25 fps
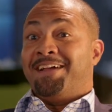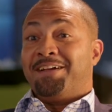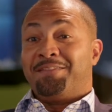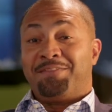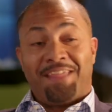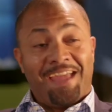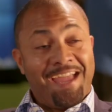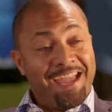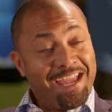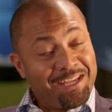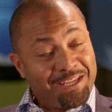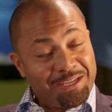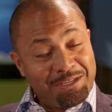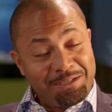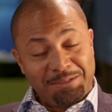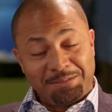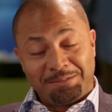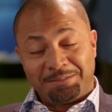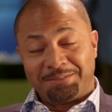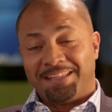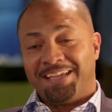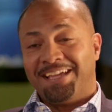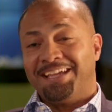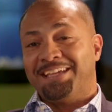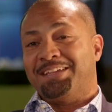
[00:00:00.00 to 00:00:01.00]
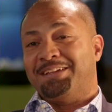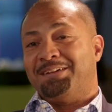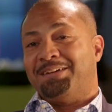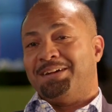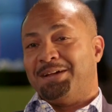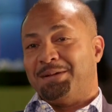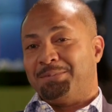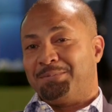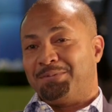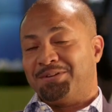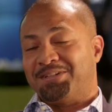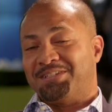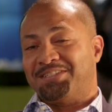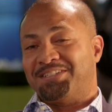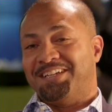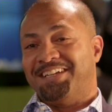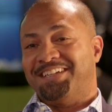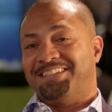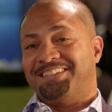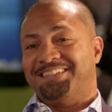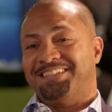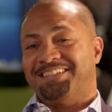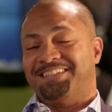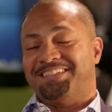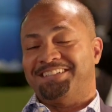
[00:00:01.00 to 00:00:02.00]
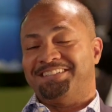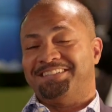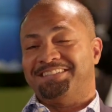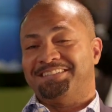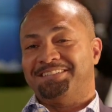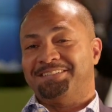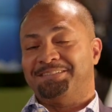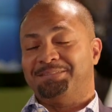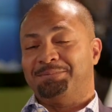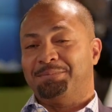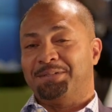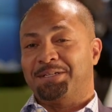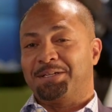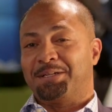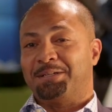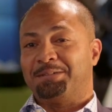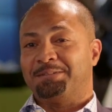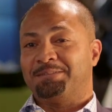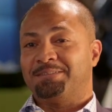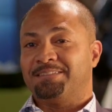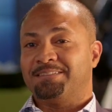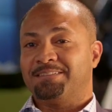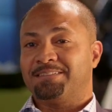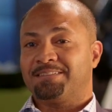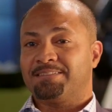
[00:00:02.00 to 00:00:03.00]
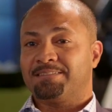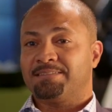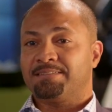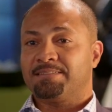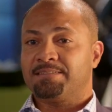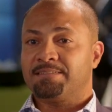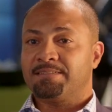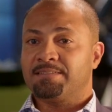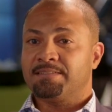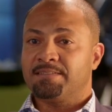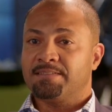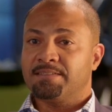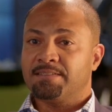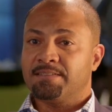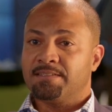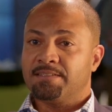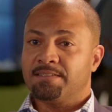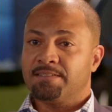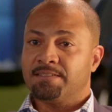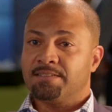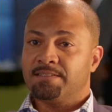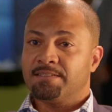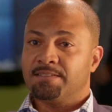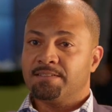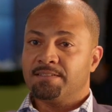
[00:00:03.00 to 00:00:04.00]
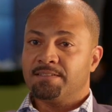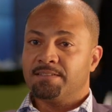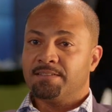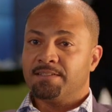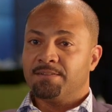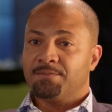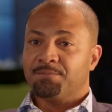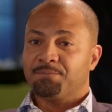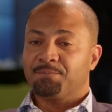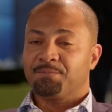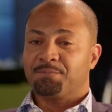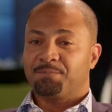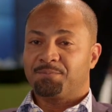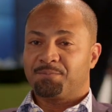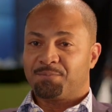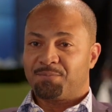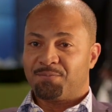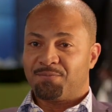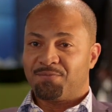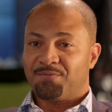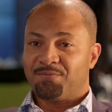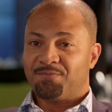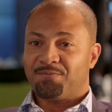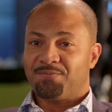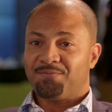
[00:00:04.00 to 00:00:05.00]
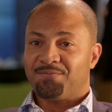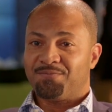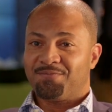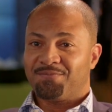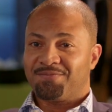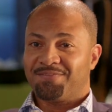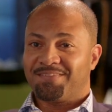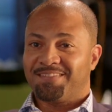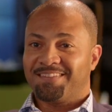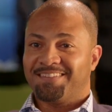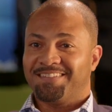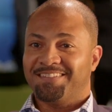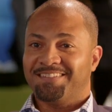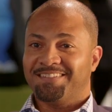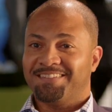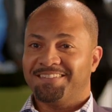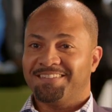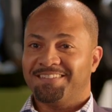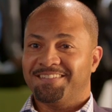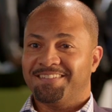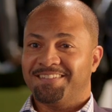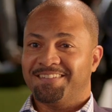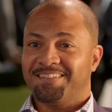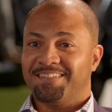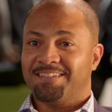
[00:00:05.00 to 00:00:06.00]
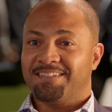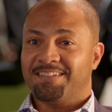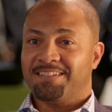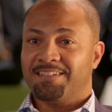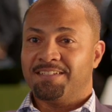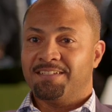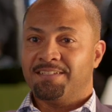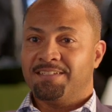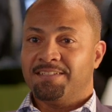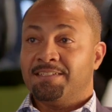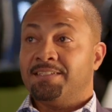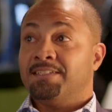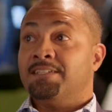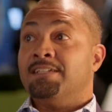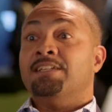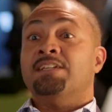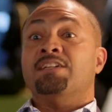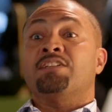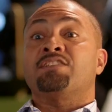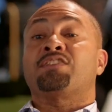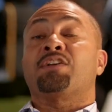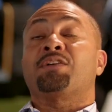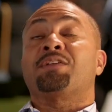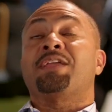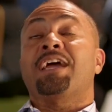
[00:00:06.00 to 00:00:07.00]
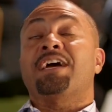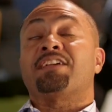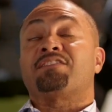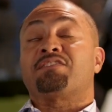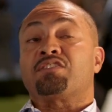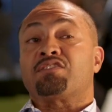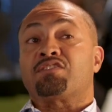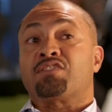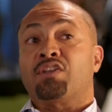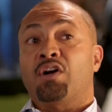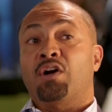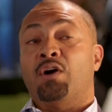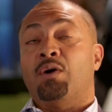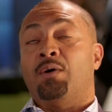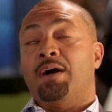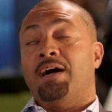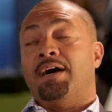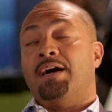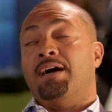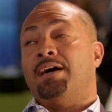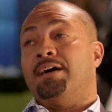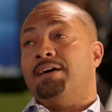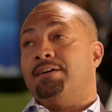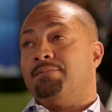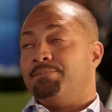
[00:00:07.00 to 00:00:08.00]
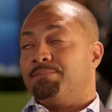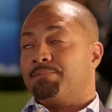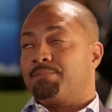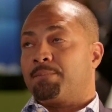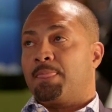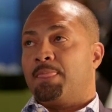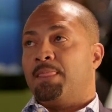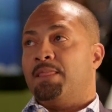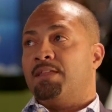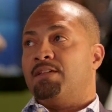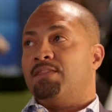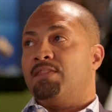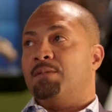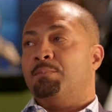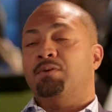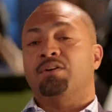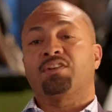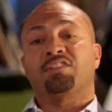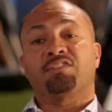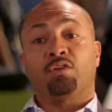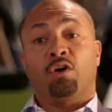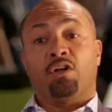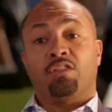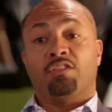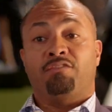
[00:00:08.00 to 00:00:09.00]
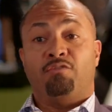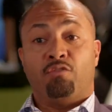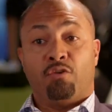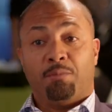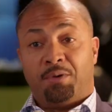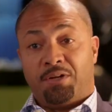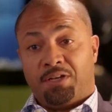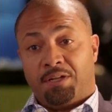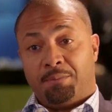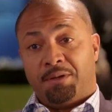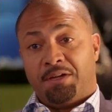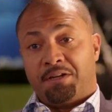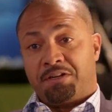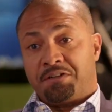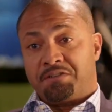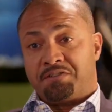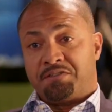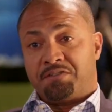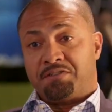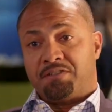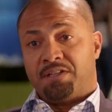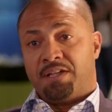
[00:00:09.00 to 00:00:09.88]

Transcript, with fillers: Thank you, thank you. That I was, the, I, I yeah. love it. I want to check out the book. I can't wait to hear more about. Is it an app? That's it's an app. So yes. Coming? So um, the, the book is called The Four Money Bears.